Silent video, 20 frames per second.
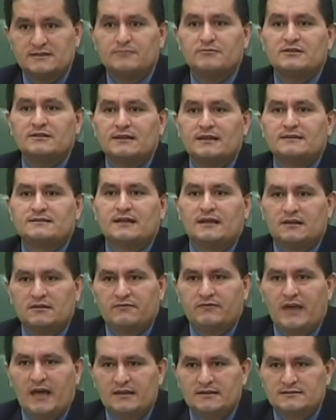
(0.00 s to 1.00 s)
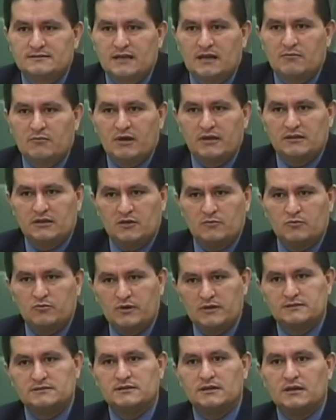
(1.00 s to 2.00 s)
something like that in Afghanistan by the Human
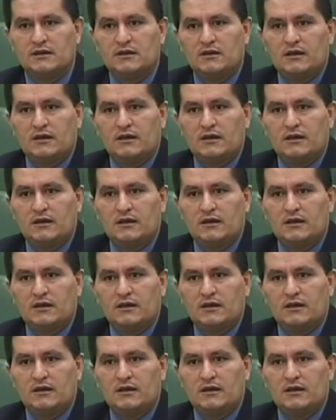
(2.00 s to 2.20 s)
Rights